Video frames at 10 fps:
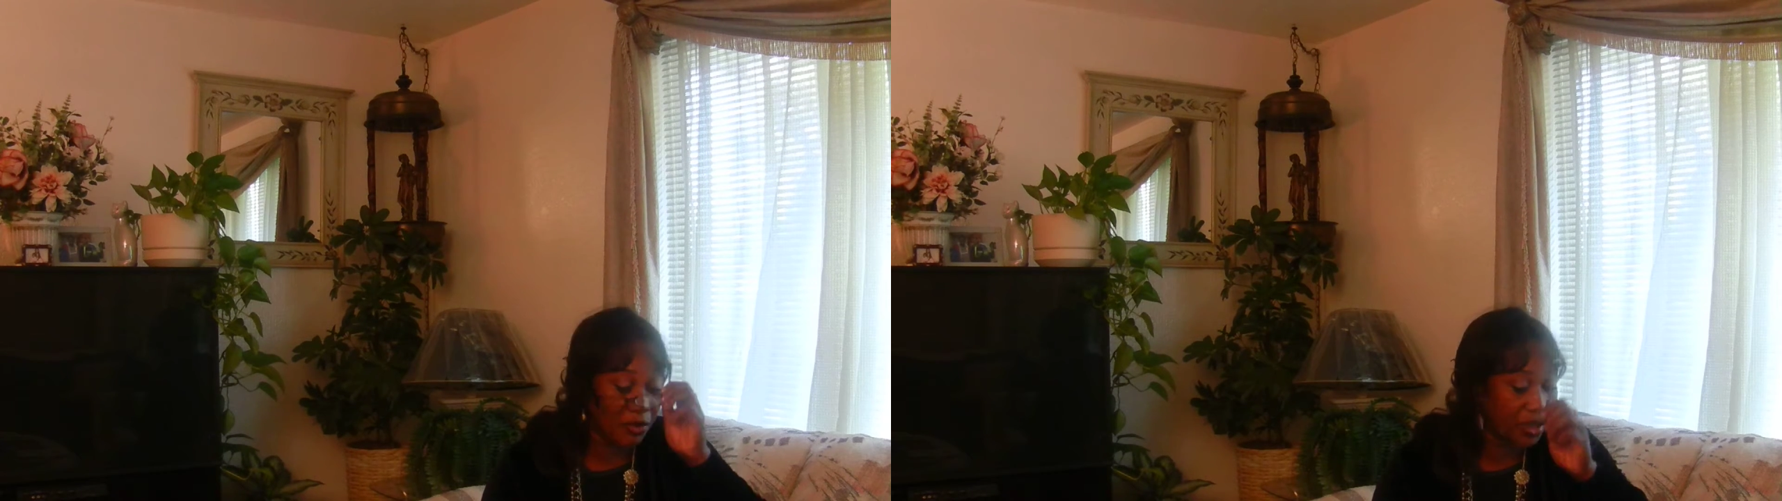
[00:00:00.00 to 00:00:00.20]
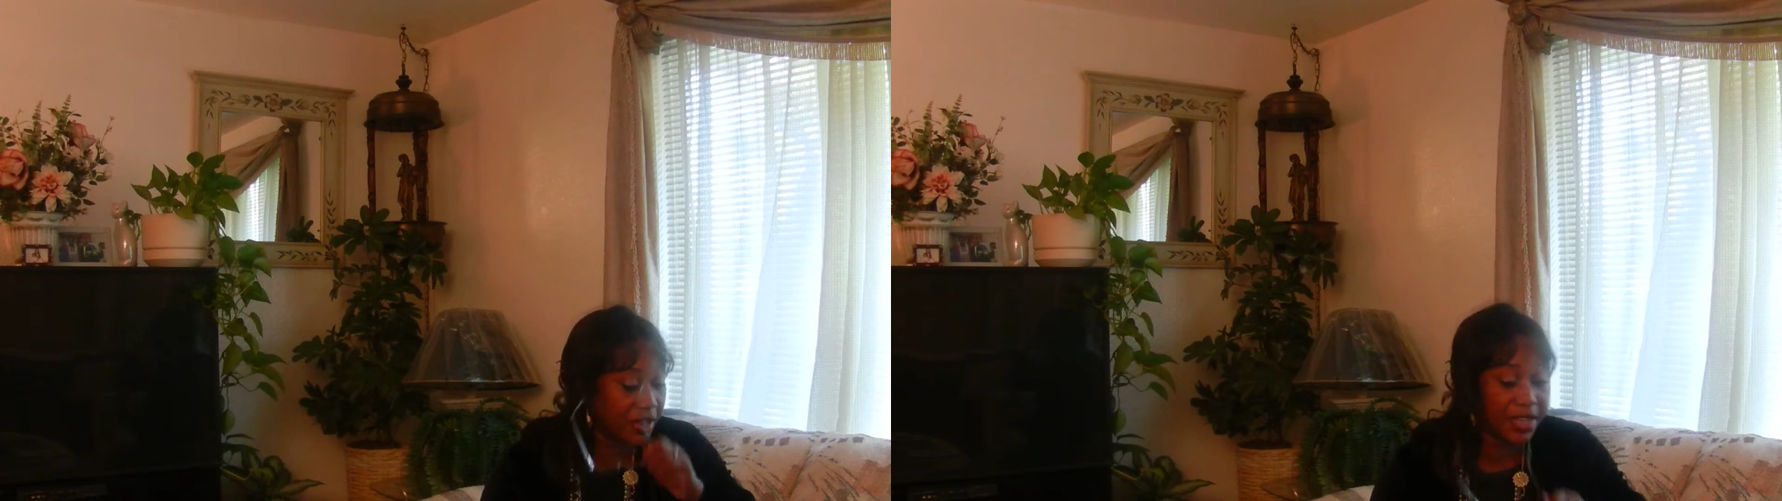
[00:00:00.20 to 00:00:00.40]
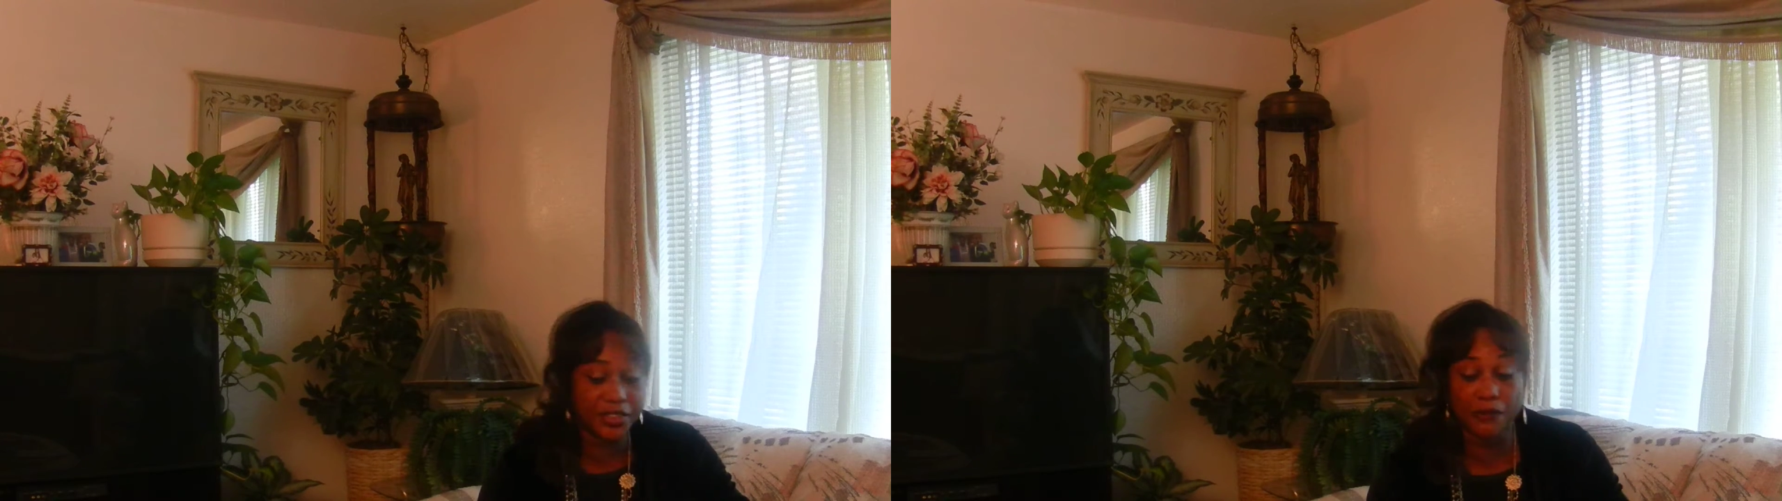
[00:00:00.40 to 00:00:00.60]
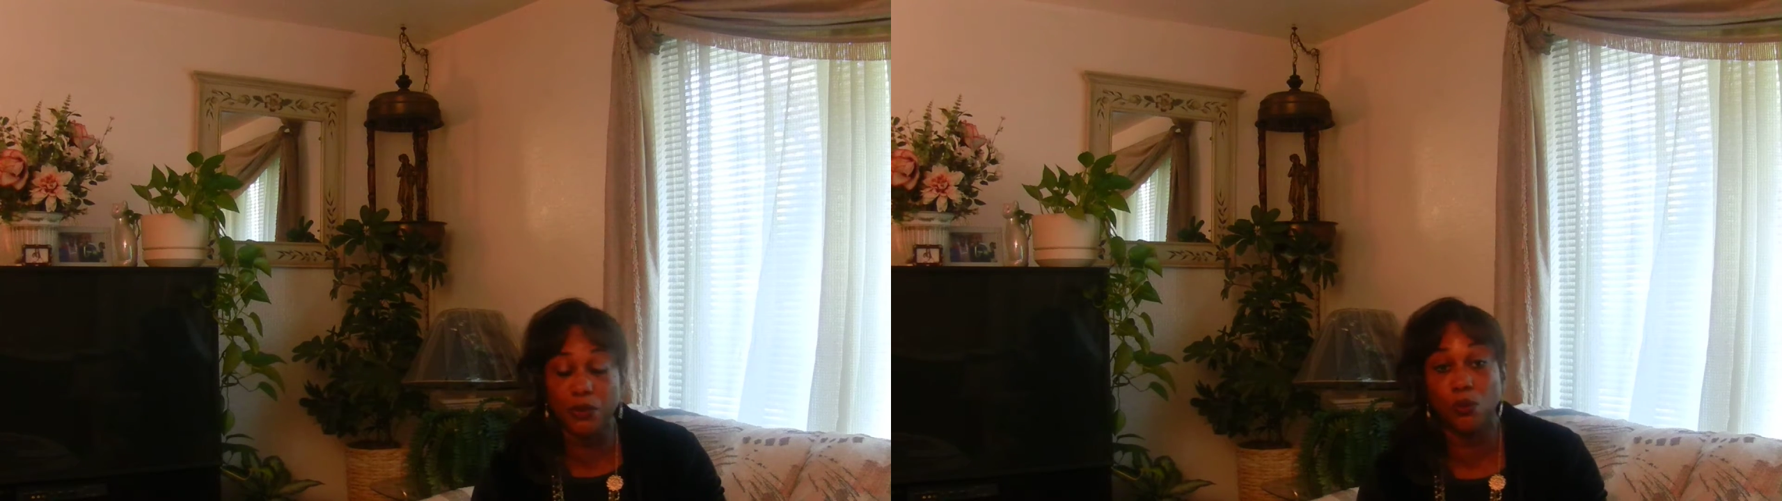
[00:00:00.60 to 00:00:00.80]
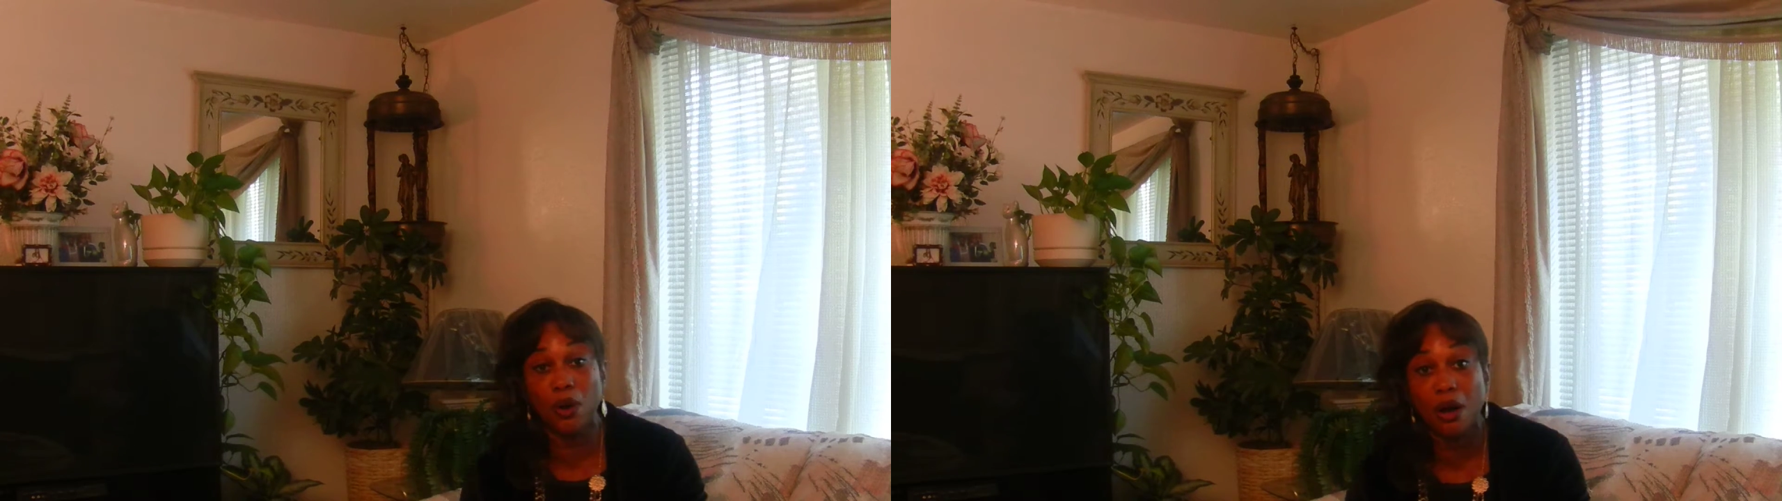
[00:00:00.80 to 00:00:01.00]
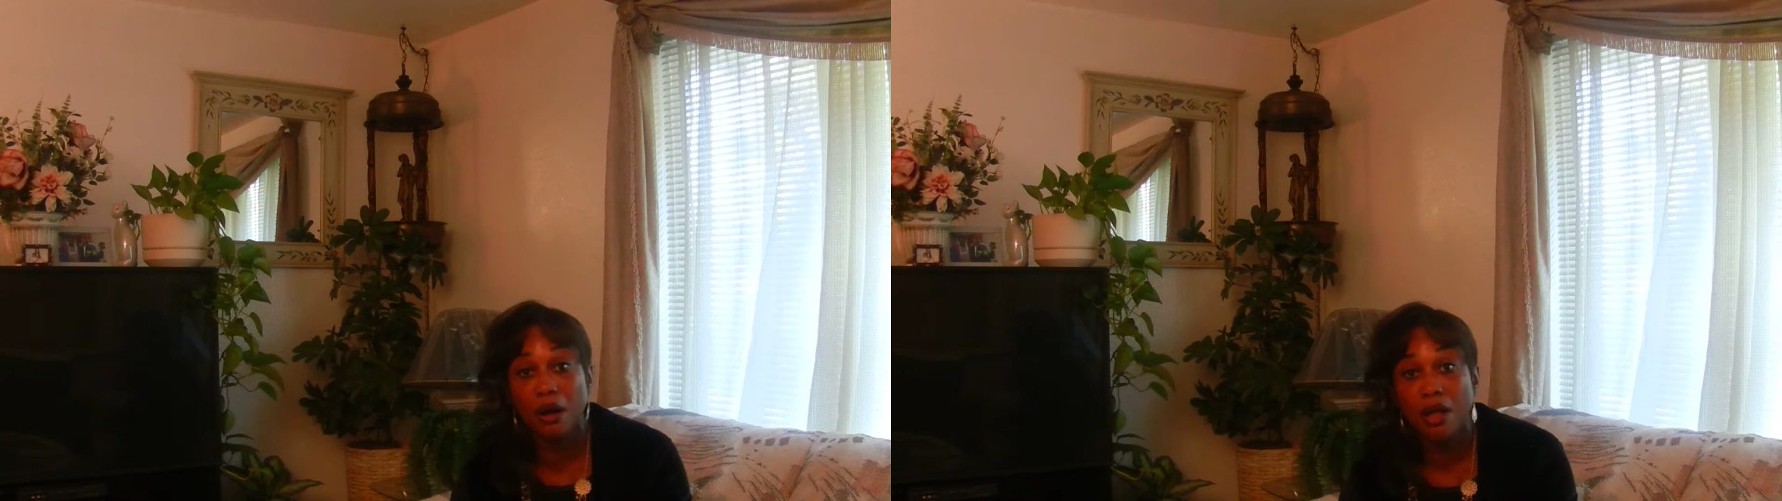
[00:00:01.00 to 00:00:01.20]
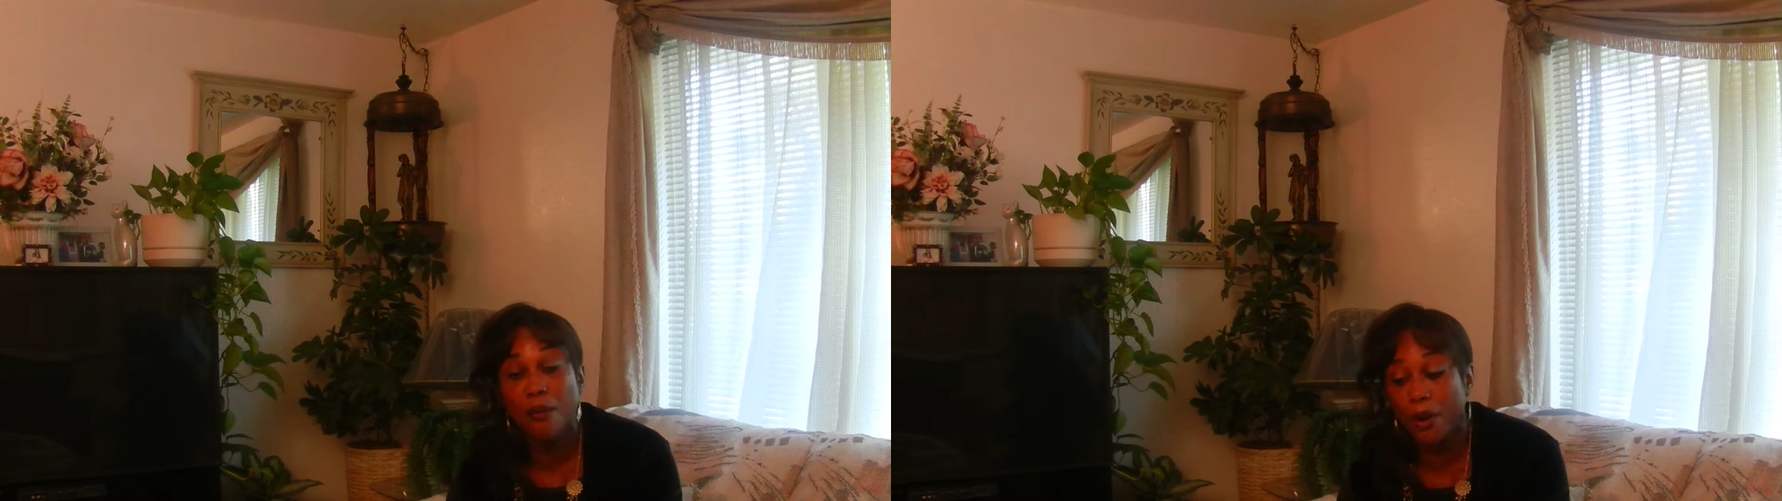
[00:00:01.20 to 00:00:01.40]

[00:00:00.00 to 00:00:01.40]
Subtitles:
the needs of the world,